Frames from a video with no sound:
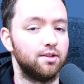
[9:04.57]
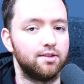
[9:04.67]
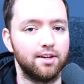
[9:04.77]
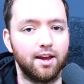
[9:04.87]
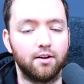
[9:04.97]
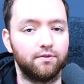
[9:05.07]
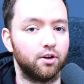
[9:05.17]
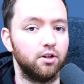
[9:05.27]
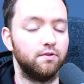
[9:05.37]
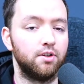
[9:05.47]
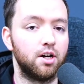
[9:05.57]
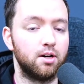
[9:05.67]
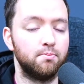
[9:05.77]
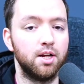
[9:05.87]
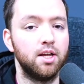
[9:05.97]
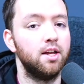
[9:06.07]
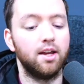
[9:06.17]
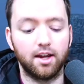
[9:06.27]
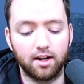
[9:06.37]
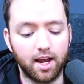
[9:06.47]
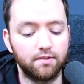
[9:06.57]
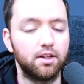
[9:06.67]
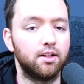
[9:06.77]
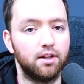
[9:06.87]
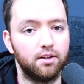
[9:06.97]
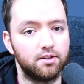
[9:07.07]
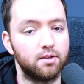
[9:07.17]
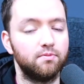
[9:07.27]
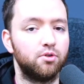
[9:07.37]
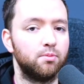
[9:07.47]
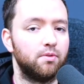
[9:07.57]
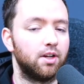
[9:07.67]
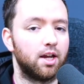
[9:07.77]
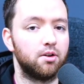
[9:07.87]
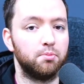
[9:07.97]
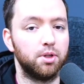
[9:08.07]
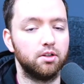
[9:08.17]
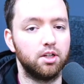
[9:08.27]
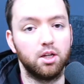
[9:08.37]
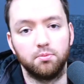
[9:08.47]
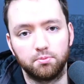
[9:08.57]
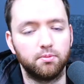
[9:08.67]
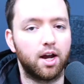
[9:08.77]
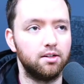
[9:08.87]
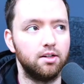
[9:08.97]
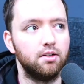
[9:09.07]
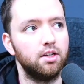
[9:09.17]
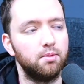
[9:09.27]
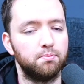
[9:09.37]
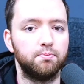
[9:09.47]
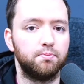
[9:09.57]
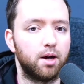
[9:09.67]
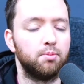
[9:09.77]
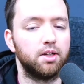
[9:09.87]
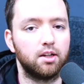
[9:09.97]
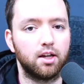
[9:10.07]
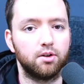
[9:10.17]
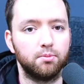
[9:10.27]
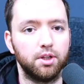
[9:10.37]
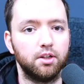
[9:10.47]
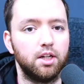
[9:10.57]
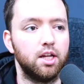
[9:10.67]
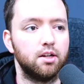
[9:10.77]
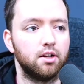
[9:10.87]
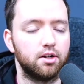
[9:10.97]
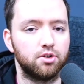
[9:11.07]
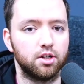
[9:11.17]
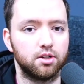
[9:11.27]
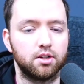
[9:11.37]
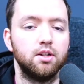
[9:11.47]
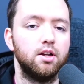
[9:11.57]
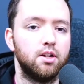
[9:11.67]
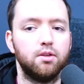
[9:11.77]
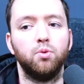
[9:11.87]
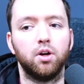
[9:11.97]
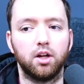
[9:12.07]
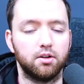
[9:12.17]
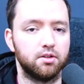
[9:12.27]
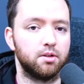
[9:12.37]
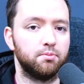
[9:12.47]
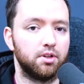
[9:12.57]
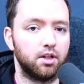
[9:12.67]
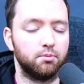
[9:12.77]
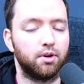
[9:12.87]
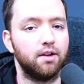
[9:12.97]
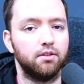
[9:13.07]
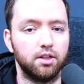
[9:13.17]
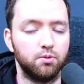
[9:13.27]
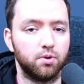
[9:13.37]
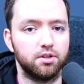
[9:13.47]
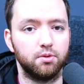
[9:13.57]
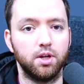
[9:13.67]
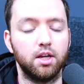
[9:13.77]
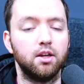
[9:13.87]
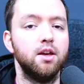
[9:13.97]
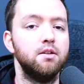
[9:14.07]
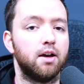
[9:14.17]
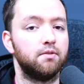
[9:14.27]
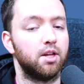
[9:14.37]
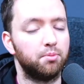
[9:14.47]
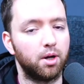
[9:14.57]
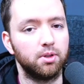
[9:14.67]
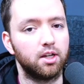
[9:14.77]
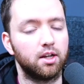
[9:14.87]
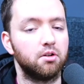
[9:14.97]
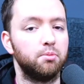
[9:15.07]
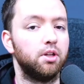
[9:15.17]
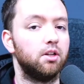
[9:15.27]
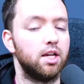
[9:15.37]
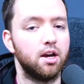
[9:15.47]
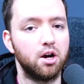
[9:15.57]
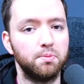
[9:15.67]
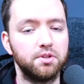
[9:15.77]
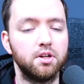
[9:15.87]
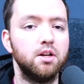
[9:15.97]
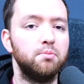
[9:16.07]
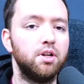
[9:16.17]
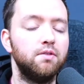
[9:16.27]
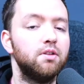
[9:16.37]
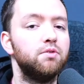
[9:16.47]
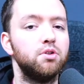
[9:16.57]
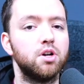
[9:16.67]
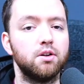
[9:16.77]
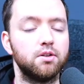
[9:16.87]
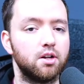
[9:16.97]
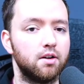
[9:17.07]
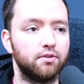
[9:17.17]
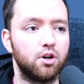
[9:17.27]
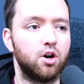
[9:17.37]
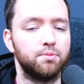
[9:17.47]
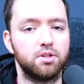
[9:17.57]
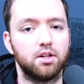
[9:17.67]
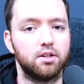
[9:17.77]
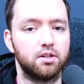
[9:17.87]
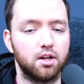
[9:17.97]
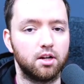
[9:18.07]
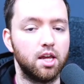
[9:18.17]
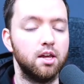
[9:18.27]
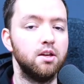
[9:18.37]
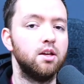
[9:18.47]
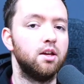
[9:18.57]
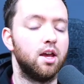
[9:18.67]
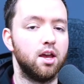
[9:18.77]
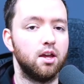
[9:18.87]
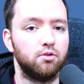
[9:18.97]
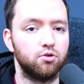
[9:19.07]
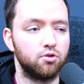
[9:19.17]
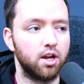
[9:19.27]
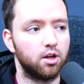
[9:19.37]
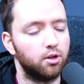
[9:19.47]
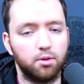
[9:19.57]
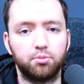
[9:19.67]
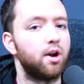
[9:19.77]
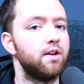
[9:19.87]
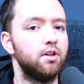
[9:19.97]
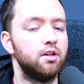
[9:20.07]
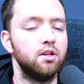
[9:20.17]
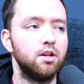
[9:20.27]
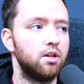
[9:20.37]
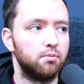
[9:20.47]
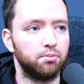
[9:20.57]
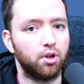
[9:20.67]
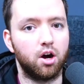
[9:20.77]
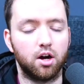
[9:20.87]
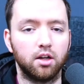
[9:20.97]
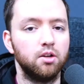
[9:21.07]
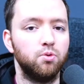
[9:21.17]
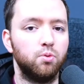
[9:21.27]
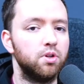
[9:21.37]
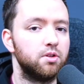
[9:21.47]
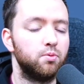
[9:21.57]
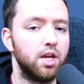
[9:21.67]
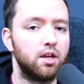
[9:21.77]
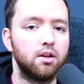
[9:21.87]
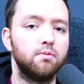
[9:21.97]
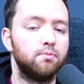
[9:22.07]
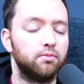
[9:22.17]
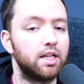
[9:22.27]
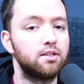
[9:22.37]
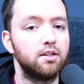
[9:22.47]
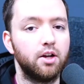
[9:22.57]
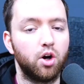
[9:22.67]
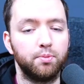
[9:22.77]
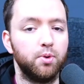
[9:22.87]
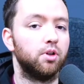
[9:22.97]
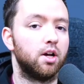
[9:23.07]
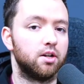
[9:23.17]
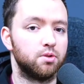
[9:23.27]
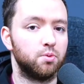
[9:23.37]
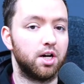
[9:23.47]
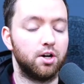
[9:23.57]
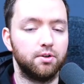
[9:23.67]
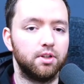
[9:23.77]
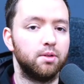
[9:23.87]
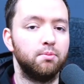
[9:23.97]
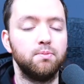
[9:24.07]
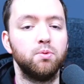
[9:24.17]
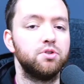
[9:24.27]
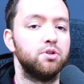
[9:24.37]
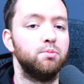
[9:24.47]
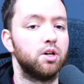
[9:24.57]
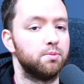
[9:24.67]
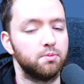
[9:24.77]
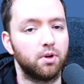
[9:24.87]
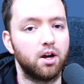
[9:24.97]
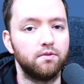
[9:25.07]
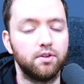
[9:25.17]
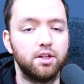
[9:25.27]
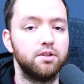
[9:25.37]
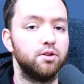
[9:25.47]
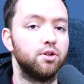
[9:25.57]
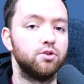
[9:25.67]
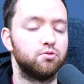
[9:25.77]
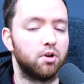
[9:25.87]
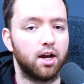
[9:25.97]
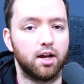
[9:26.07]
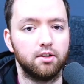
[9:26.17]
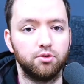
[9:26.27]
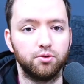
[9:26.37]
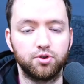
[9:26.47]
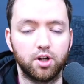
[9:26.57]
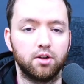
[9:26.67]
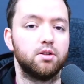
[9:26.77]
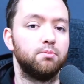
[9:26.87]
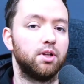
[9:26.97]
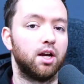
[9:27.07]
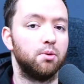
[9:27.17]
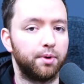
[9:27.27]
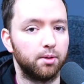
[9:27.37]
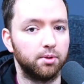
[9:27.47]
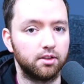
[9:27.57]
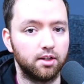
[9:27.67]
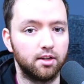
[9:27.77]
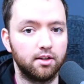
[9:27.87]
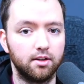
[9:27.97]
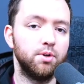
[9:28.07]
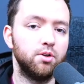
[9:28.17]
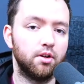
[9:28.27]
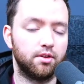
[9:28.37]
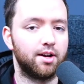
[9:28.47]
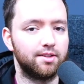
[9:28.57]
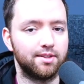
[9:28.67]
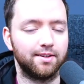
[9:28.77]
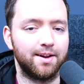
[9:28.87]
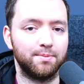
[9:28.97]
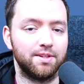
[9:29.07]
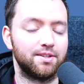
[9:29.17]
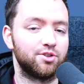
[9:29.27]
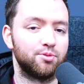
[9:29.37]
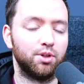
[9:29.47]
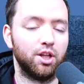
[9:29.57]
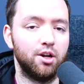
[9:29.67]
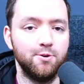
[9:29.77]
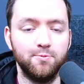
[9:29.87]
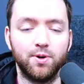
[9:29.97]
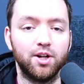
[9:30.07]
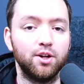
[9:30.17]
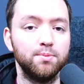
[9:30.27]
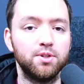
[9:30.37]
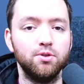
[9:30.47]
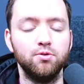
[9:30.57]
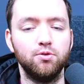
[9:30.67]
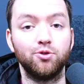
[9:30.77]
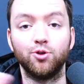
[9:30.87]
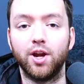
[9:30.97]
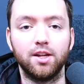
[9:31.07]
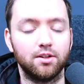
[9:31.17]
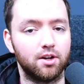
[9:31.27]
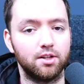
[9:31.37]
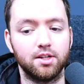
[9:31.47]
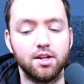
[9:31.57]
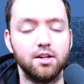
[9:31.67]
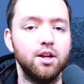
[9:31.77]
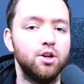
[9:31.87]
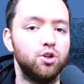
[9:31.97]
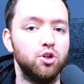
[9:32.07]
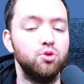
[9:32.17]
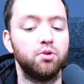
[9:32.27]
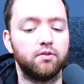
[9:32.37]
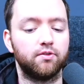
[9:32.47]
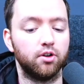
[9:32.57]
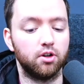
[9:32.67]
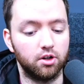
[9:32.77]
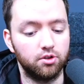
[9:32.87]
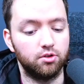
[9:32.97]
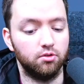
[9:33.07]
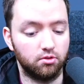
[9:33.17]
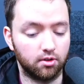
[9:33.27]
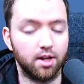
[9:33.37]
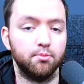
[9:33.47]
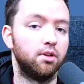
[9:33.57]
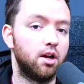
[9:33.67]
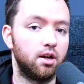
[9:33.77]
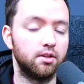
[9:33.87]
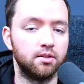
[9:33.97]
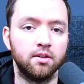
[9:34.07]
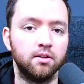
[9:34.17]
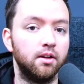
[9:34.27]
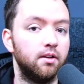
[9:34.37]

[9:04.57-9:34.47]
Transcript: to see how far you've come. And having some form of accountability, ideally public accountability and not just working on something privately once a week. Having that public accountability helps. But even if you tell yourself, oh, I'm just going to study and create a, a private blog once a week, that's going to help you a lot as well. And then maybe once you build up some confidence, you can try to share something out publicly. Let me know your thoughts in the comment section below. When it comes to creating content, do you prefer to create blogs,